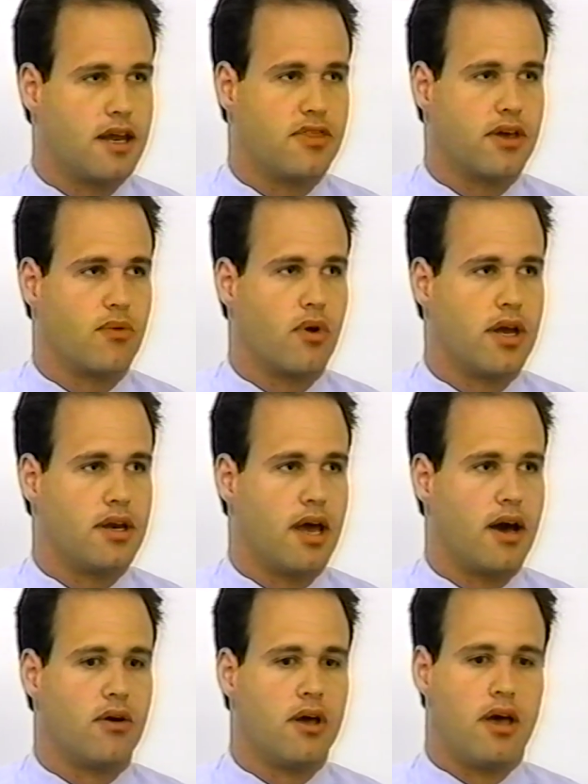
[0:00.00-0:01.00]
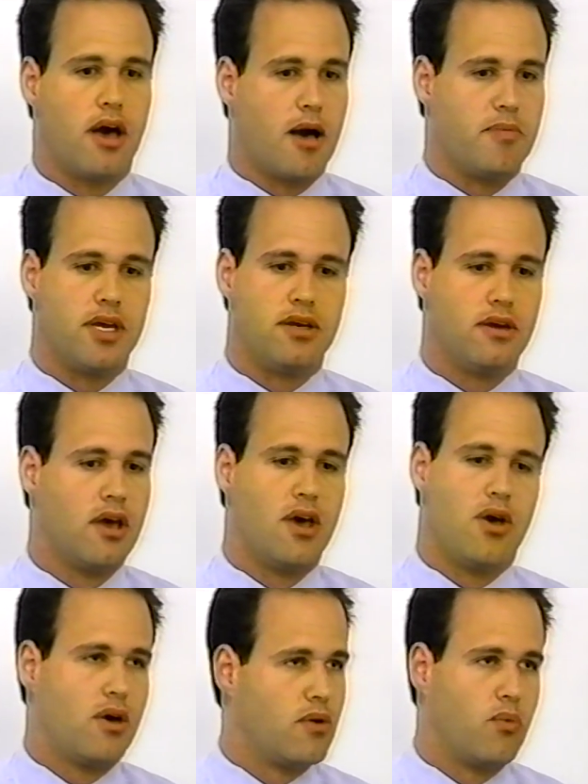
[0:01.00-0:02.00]
anything right now. I mean,
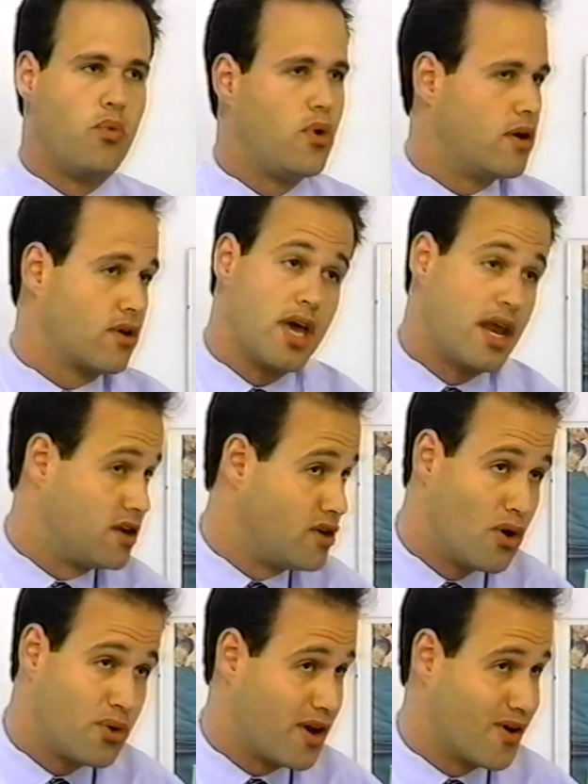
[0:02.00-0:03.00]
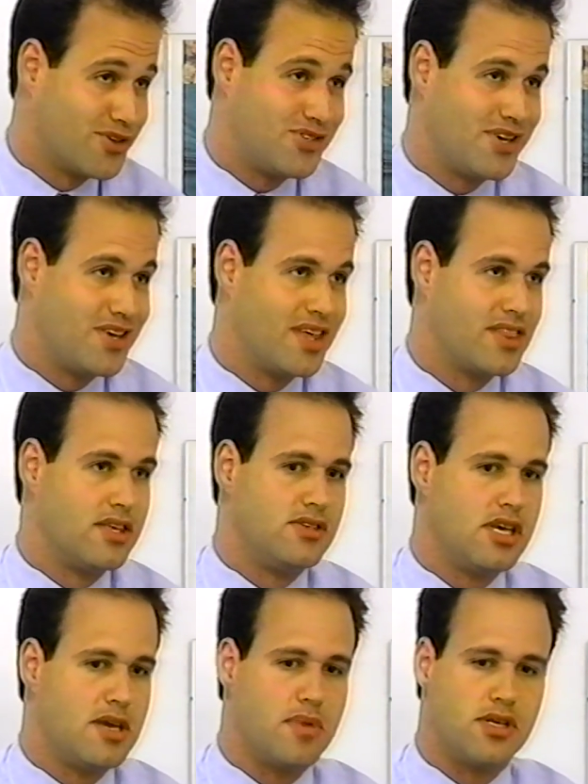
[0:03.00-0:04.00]
we are getting no guarantee that the
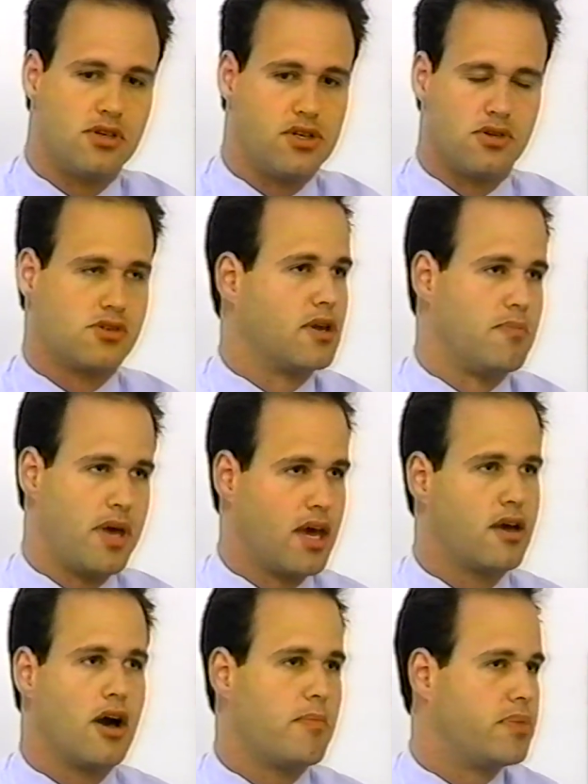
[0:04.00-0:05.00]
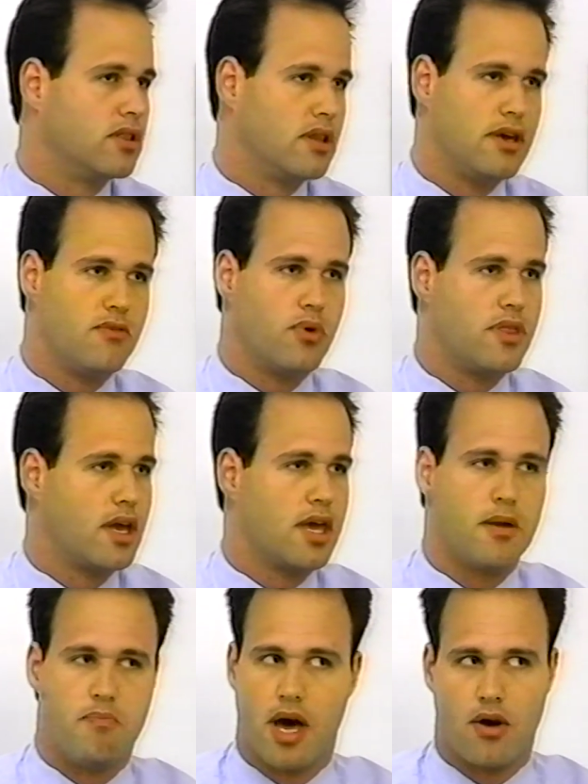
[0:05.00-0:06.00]
team isn't just going to pick up and leave when they
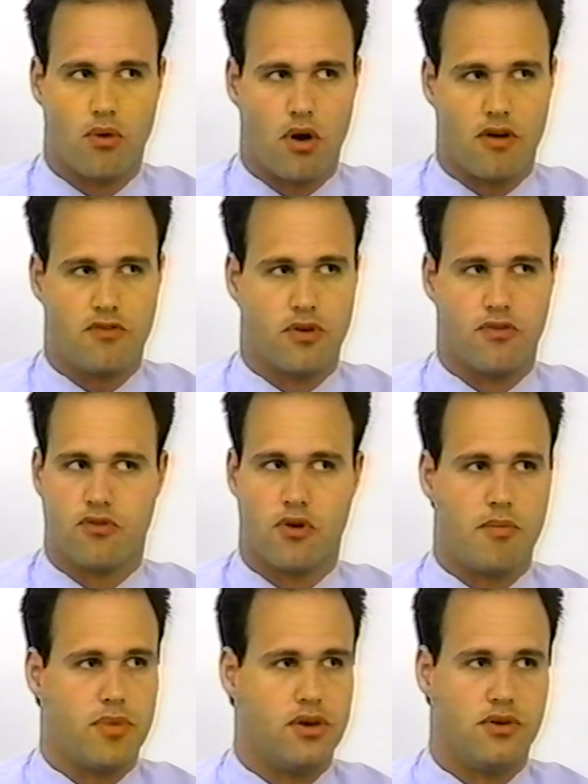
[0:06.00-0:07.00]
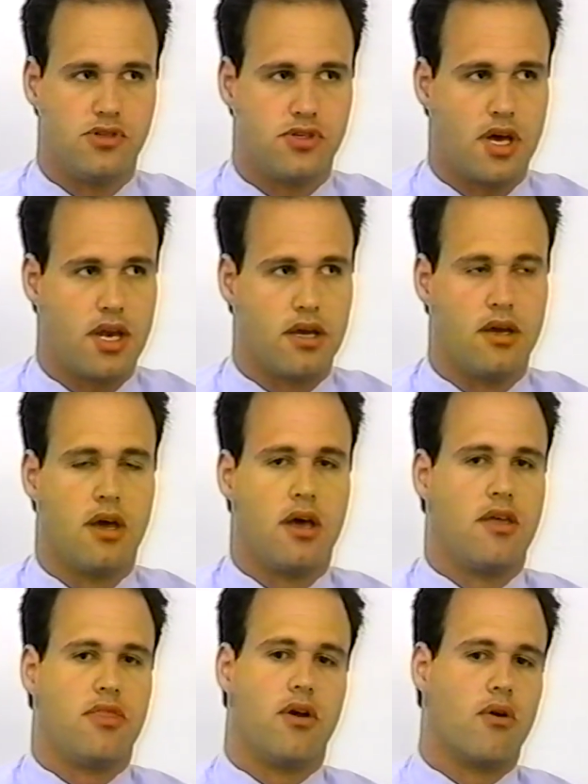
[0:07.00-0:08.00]
get a better offer from a new city.
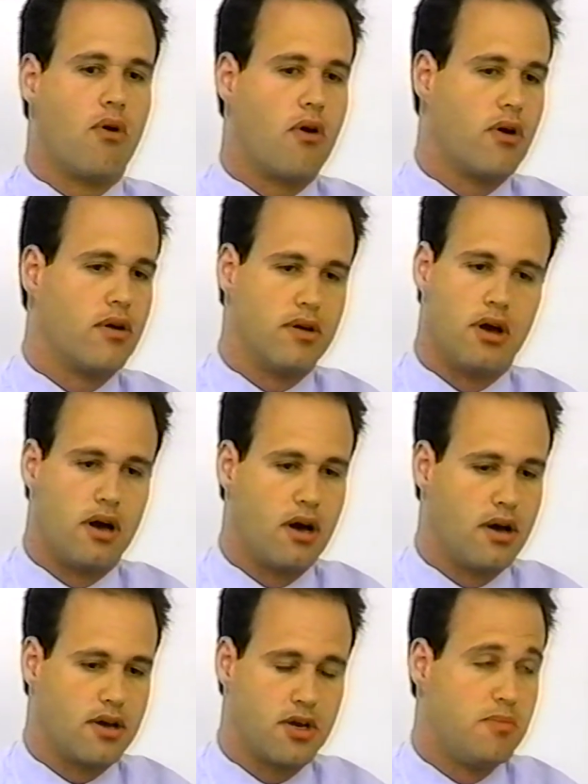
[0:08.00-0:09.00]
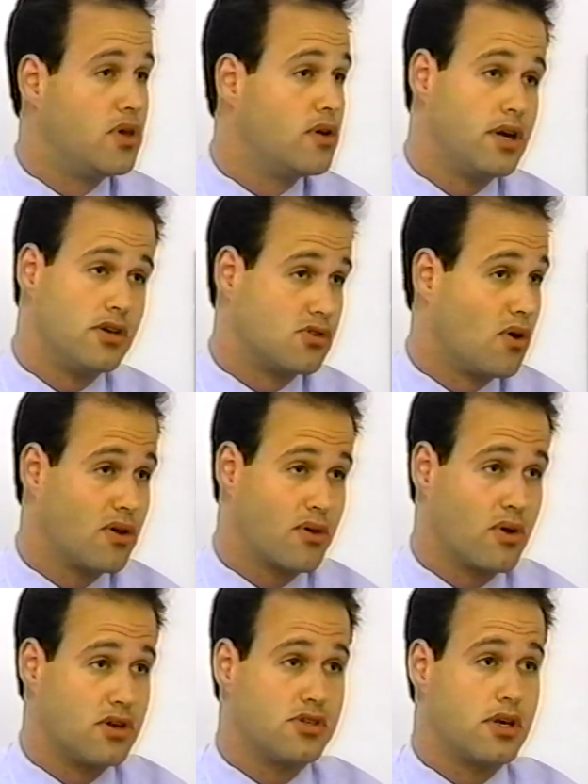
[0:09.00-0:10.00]
There are communities all
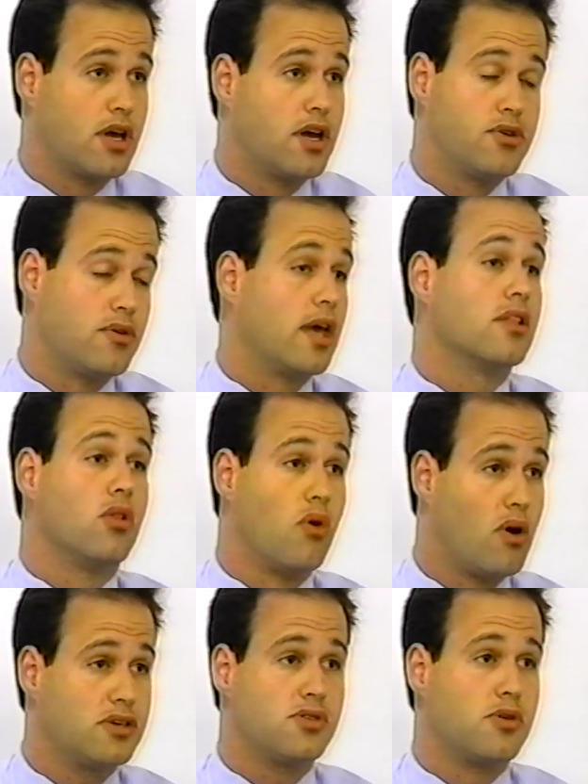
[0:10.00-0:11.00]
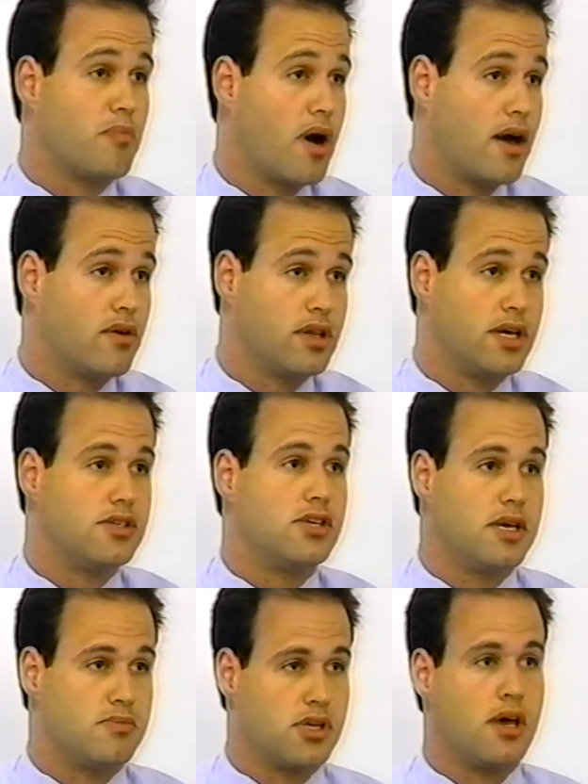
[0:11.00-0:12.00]
across the country that lost their minor league
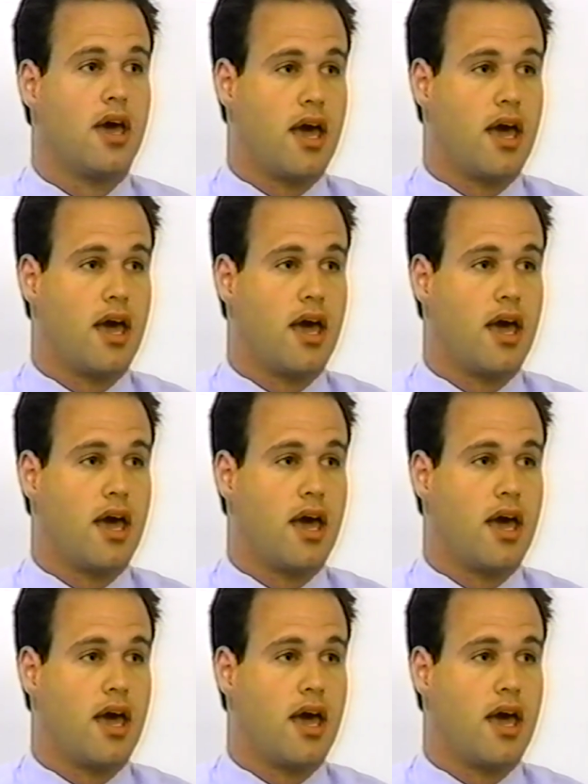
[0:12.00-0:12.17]
teams